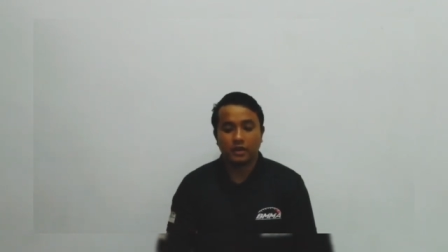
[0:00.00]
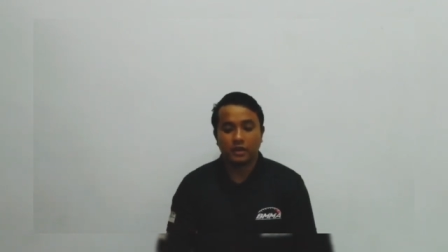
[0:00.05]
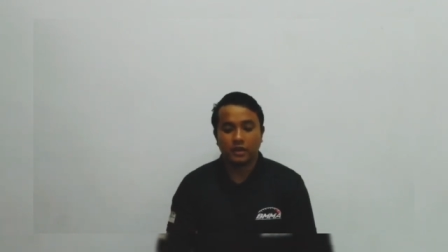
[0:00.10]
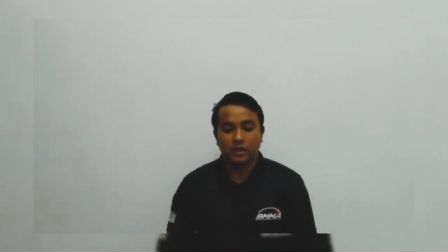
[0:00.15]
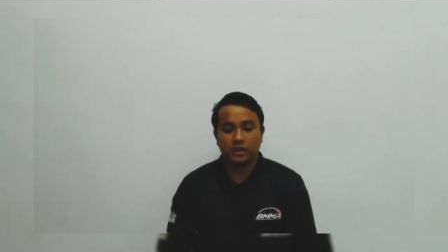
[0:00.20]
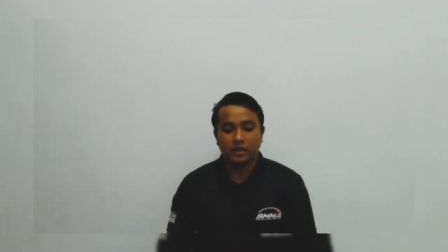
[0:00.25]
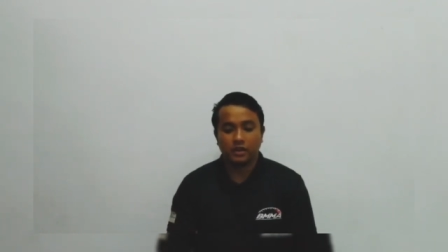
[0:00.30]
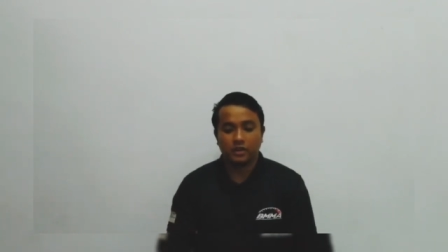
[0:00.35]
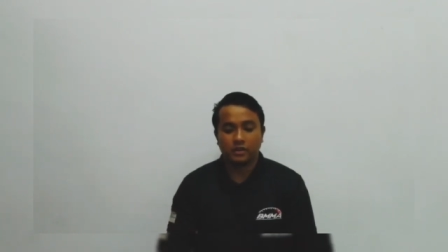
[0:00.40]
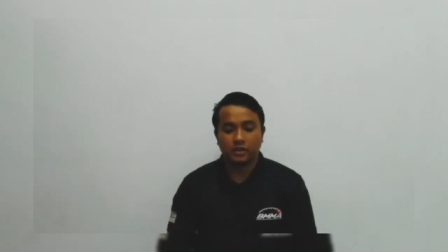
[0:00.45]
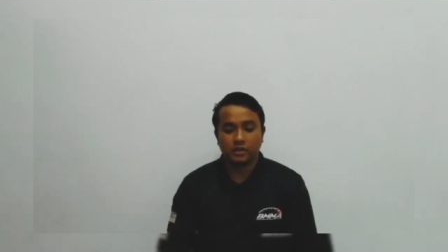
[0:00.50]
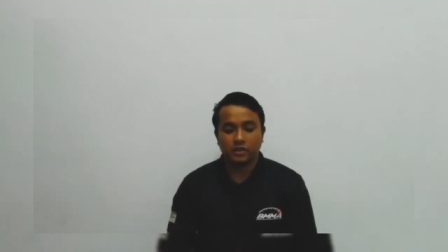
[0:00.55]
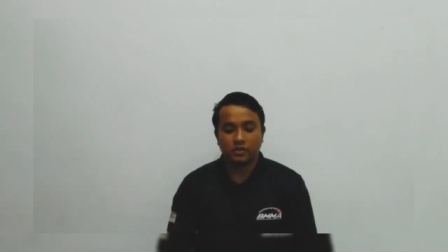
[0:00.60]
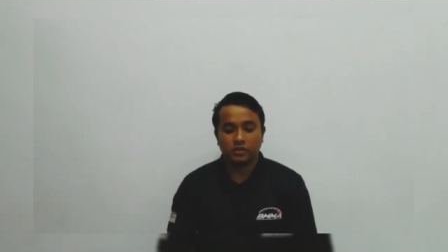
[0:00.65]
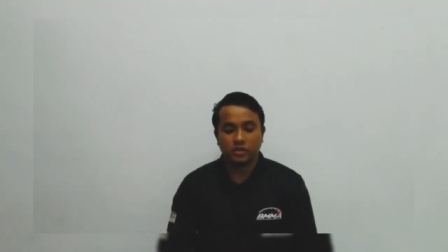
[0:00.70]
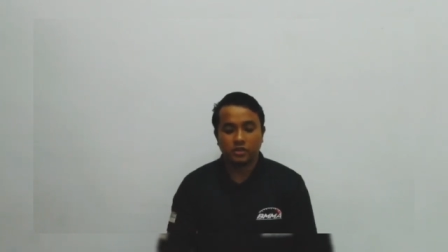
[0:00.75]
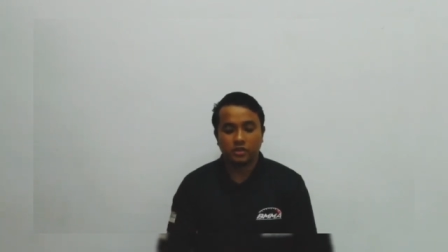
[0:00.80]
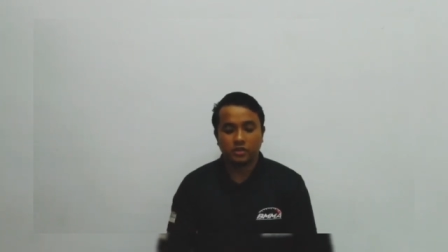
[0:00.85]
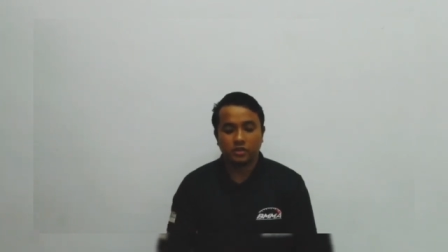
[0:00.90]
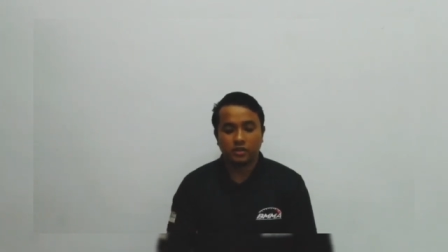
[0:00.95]
in
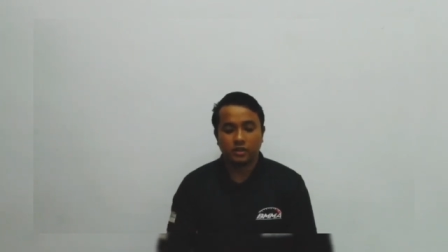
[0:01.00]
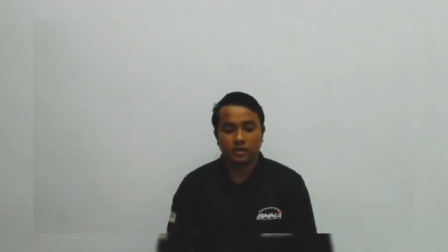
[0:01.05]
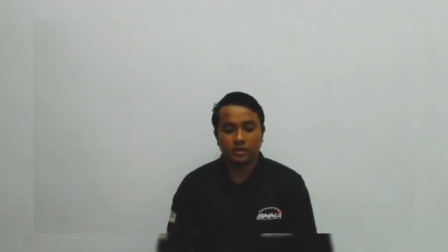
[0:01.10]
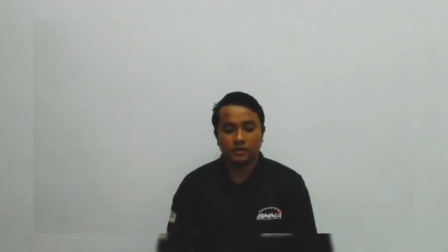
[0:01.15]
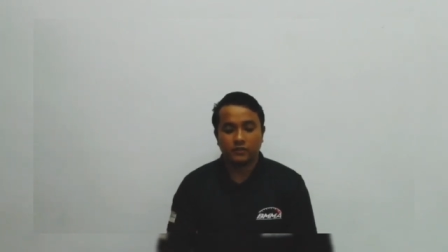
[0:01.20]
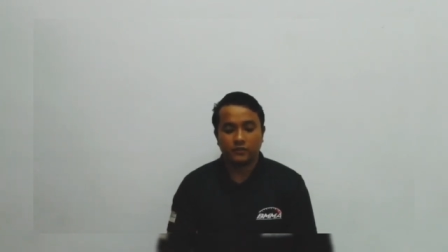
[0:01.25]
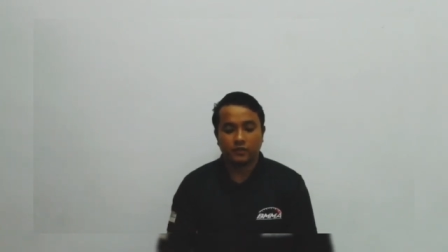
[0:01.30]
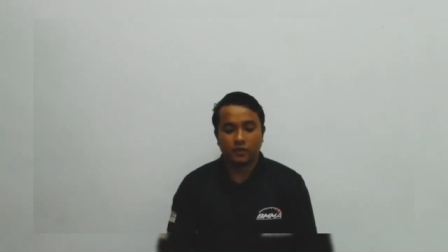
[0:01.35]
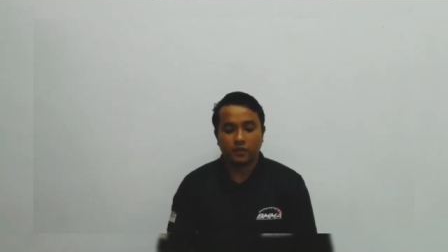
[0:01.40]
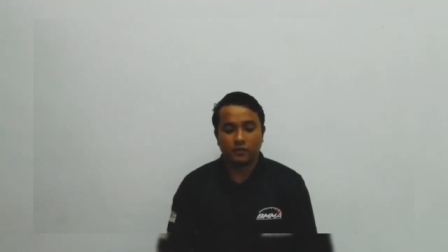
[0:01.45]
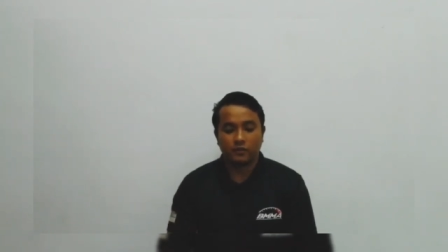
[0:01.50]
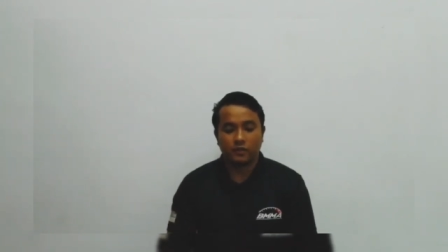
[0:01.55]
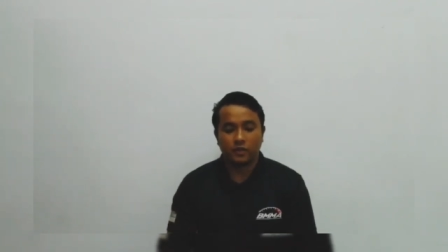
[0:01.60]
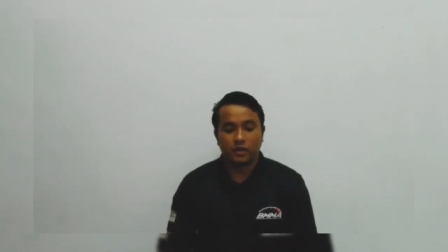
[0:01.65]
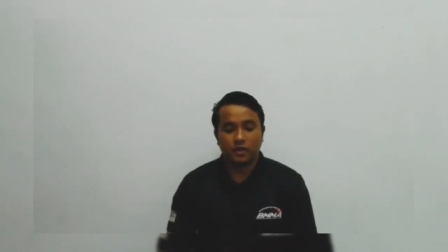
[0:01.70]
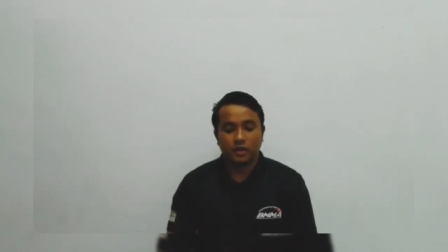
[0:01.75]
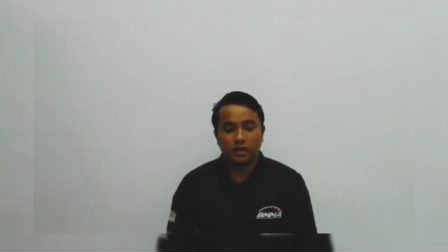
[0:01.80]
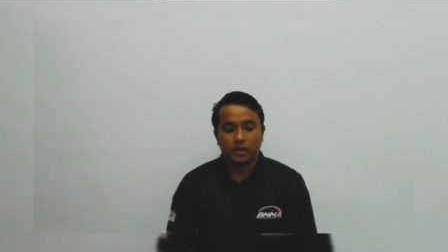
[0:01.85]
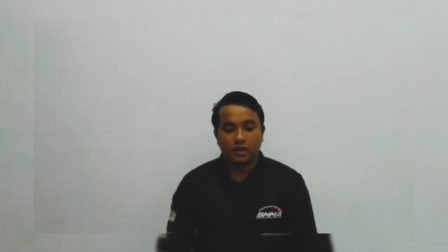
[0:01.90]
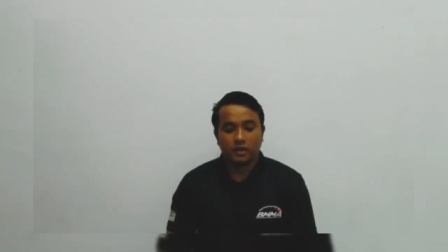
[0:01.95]
literature is from
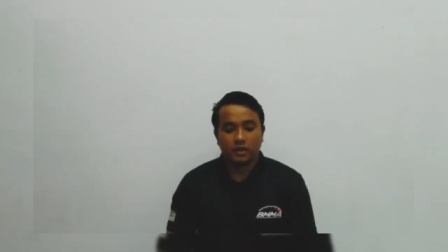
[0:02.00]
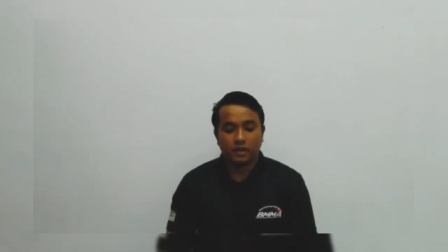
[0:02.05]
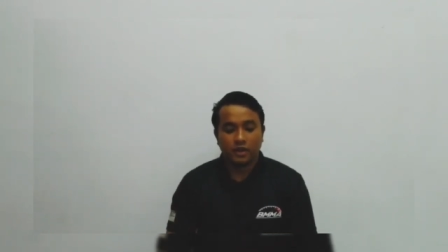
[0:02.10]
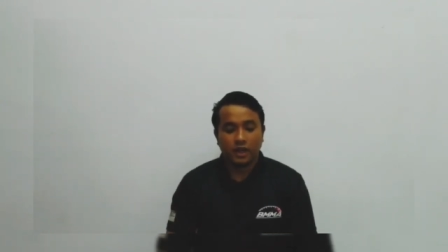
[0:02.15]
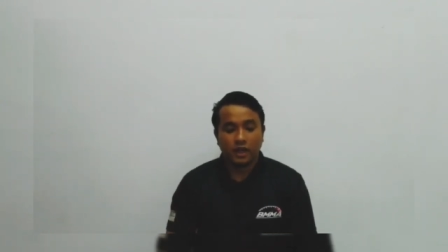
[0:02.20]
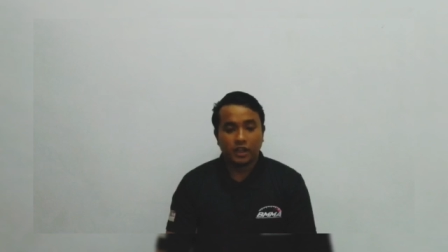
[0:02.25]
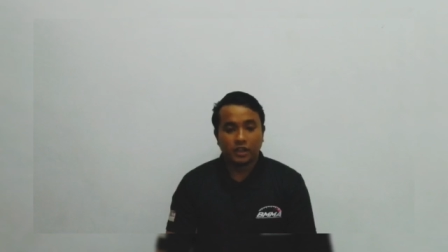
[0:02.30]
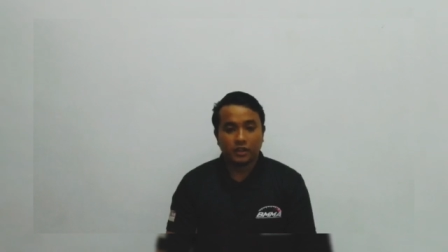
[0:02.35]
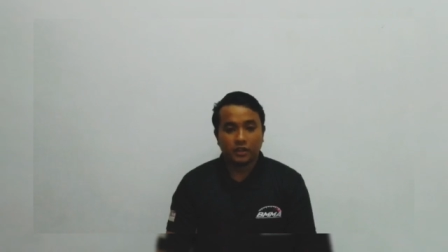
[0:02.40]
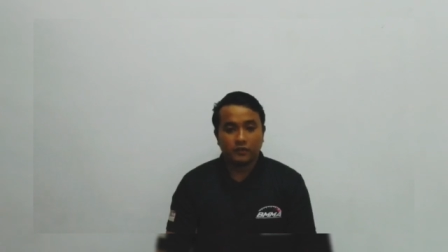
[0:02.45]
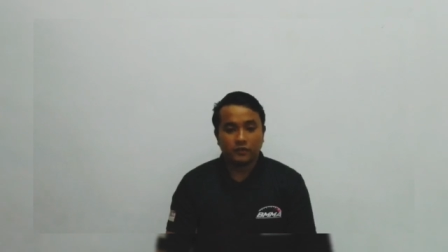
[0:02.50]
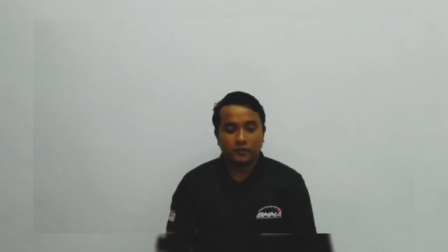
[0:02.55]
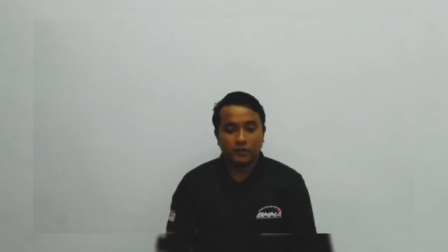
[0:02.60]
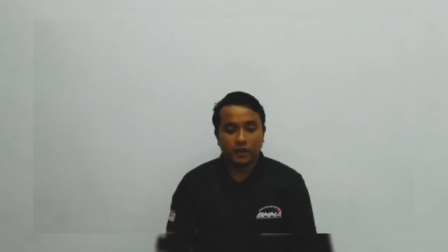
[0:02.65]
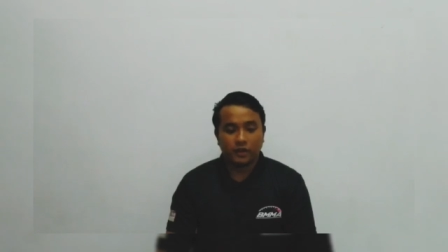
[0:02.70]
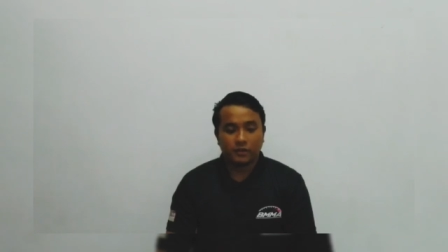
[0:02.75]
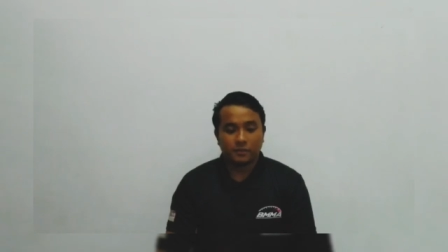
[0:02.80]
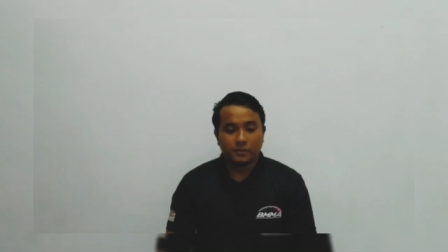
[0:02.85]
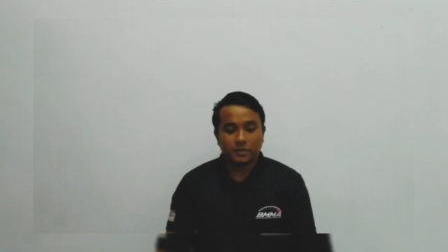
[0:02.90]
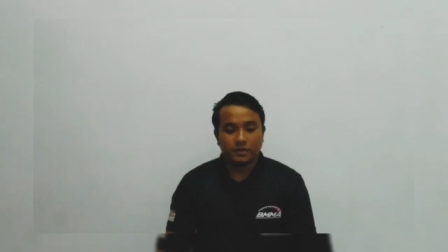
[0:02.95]

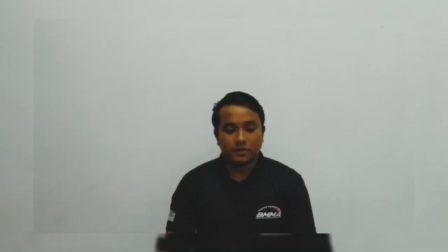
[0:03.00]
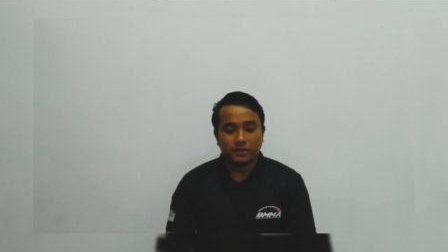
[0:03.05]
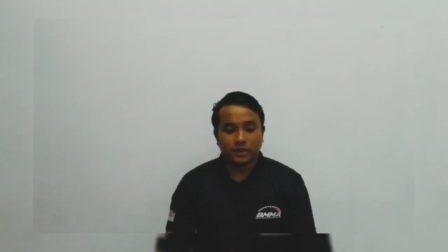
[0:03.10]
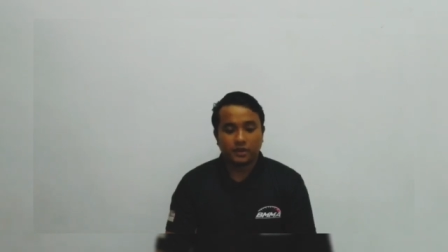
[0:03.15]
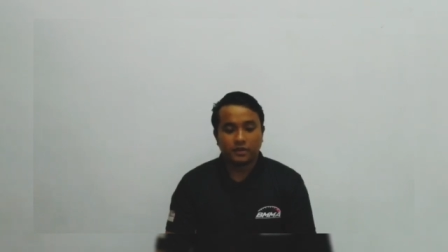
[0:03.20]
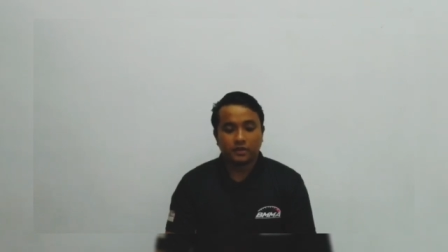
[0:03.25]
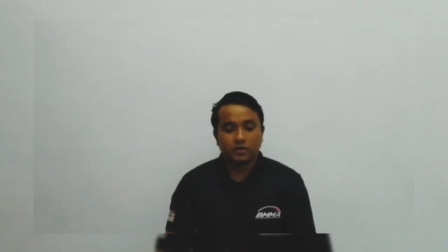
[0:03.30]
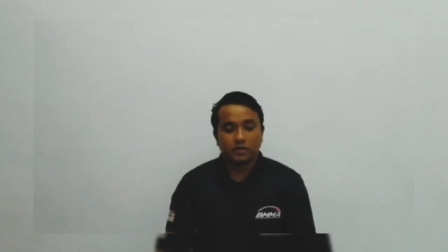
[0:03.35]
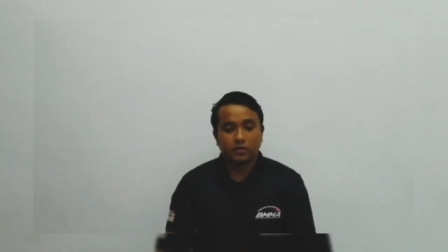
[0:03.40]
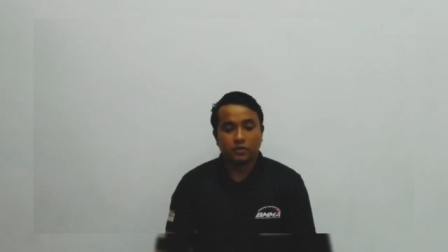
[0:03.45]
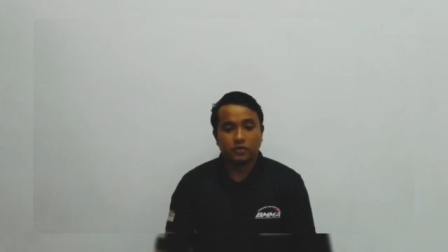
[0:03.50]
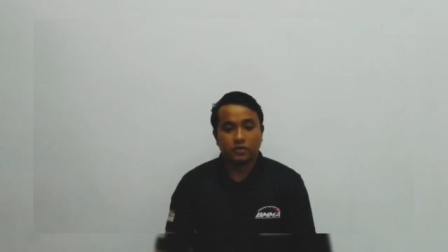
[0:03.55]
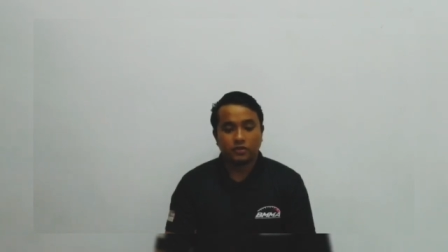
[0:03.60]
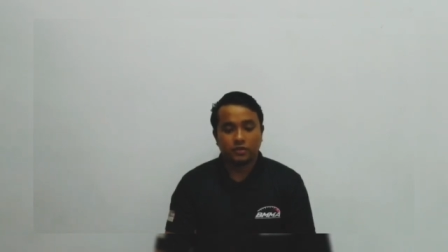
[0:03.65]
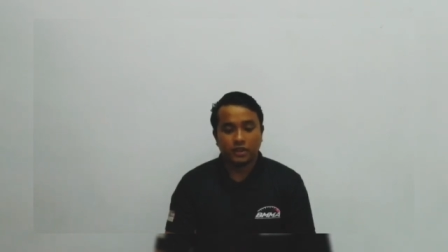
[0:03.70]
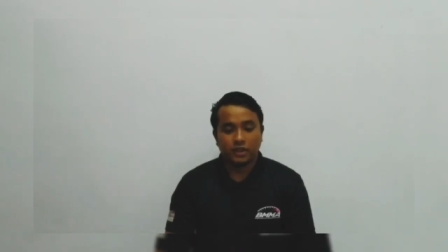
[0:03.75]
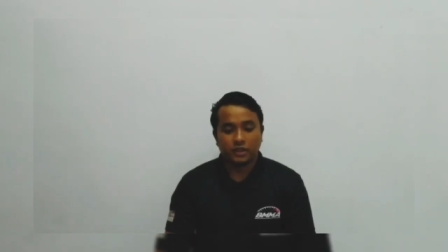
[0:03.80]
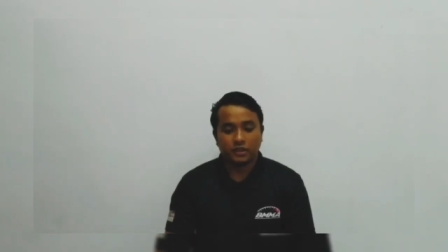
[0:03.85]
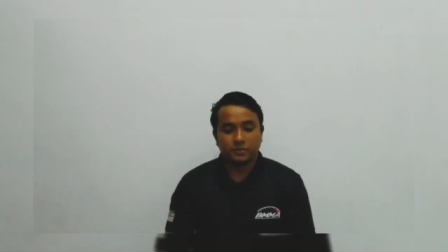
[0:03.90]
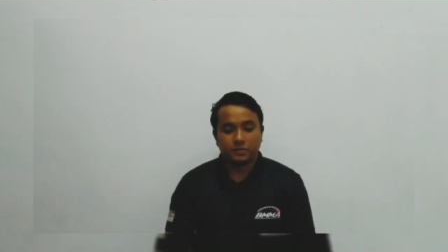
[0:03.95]
-5% to
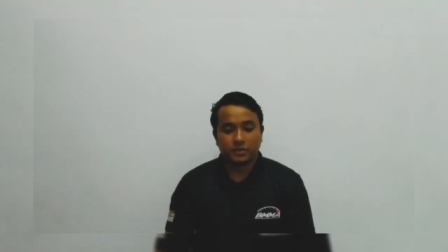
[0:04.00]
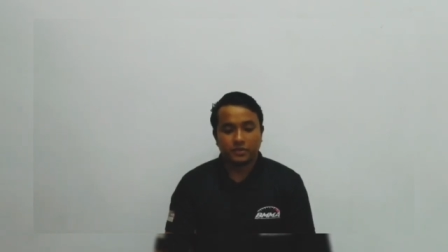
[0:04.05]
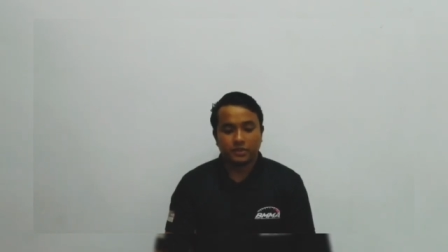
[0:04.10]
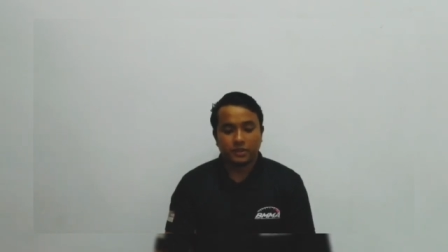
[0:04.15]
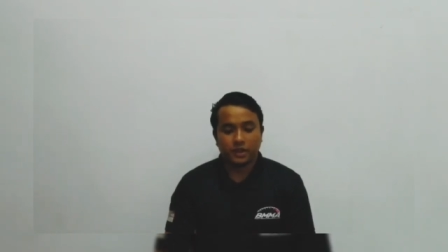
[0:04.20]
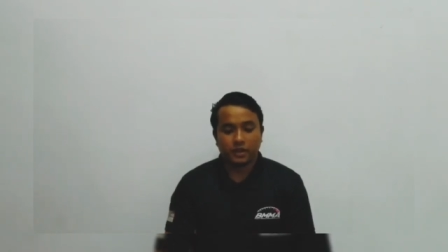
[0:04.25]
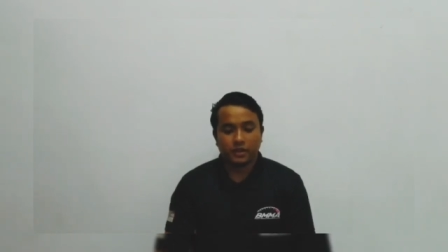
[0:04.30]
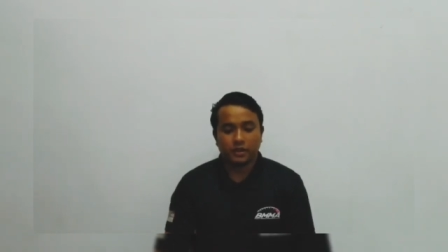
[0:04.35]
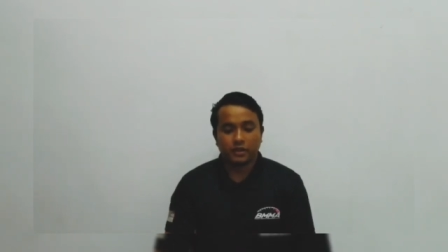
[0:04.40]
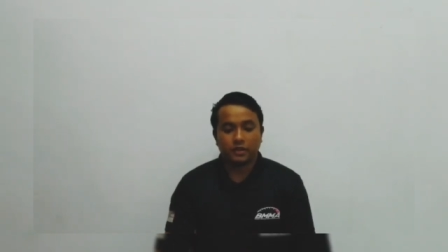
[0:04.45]
6%.